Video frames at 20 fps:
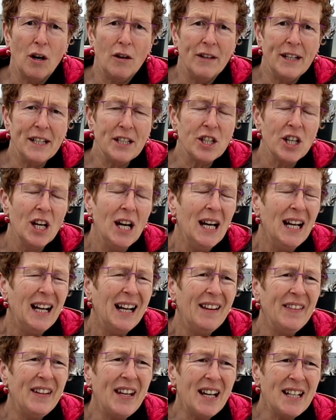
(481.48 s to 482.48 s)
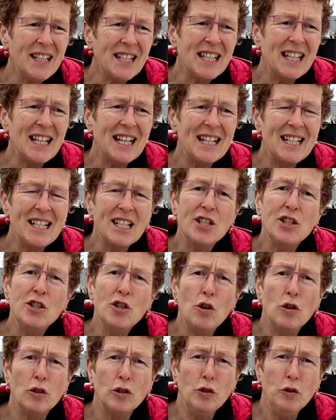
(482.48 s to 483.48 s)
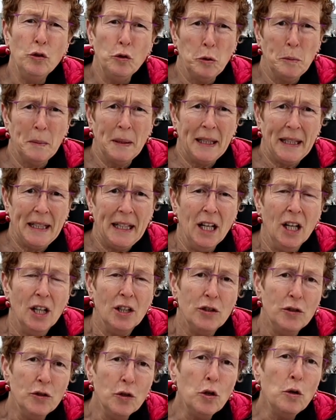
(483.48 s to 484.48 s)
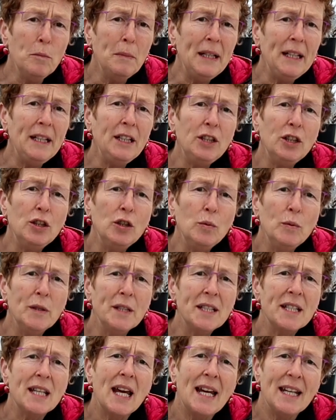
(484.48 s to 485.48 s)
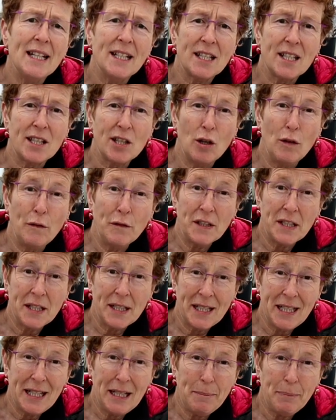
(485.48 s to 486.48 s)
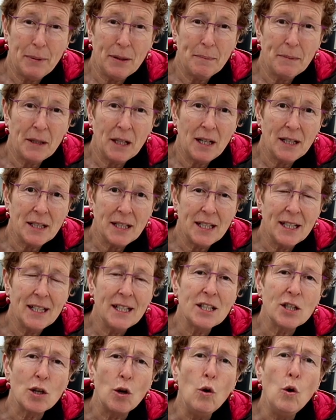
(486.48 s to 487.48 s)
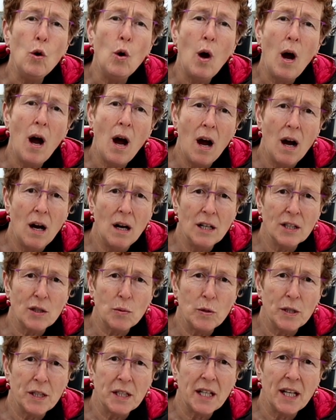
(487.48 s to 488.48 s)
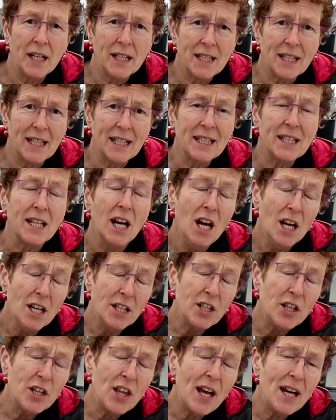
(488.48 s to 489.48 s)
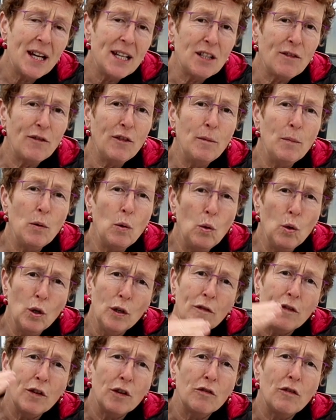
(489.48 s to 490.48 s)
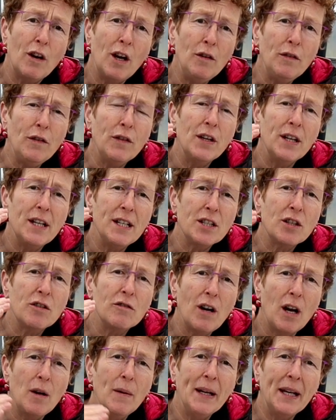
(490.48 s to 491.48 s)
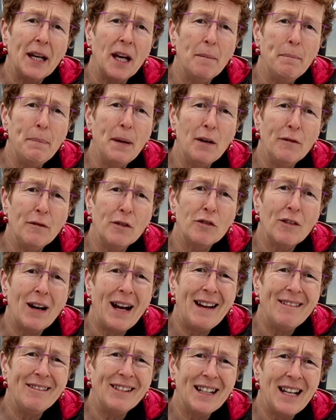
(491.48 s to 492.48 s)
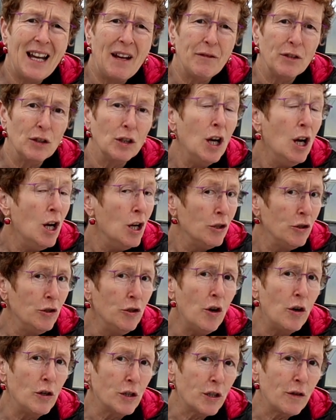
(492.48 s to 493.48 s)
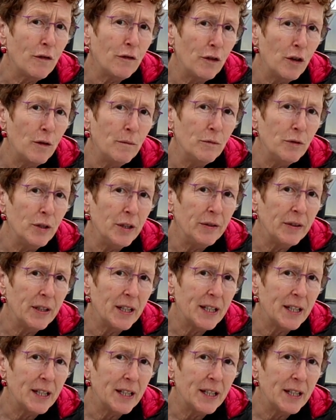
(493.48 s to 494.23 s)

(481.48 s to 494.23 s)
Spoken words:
orange, and the answer to that is not normally. Normally you would take soft tip cuttings or hardwood cuttings, so that is from all of the growth that is growing above ground level, not from root